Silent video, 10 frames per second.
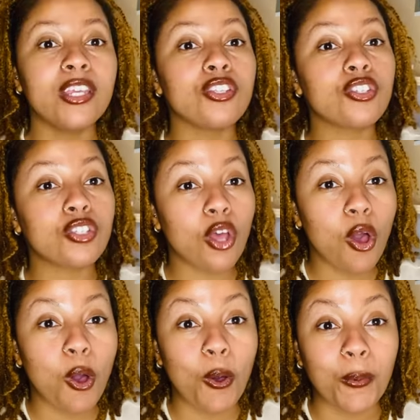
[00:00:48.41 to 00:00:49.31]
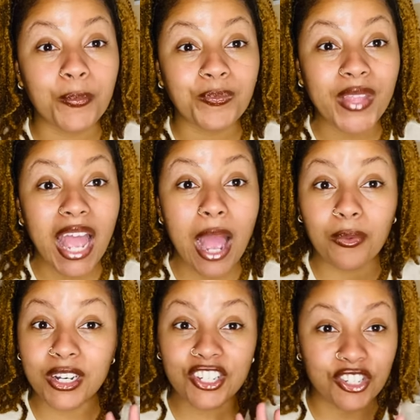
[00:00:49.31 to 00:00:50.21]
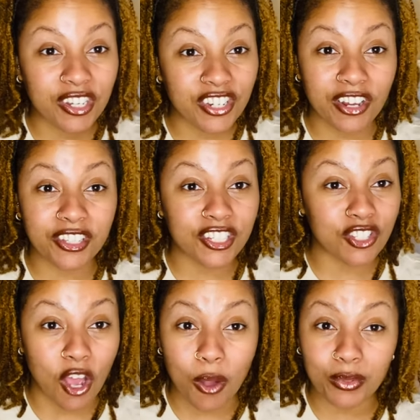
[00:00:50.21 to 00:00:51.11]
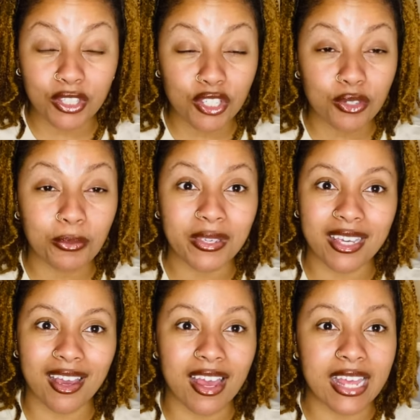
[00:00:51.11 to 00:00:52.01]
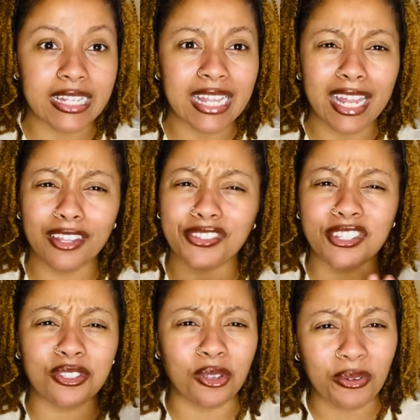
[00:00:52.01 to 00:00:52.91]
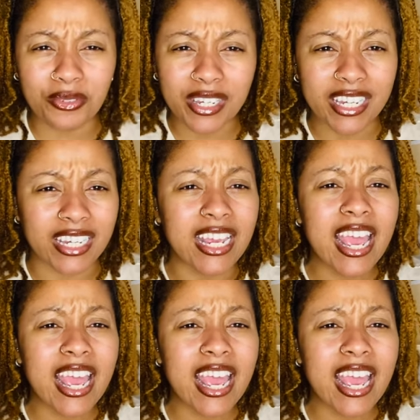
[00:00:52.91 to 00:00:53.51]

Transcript: So I want to share this doll with you because I love the story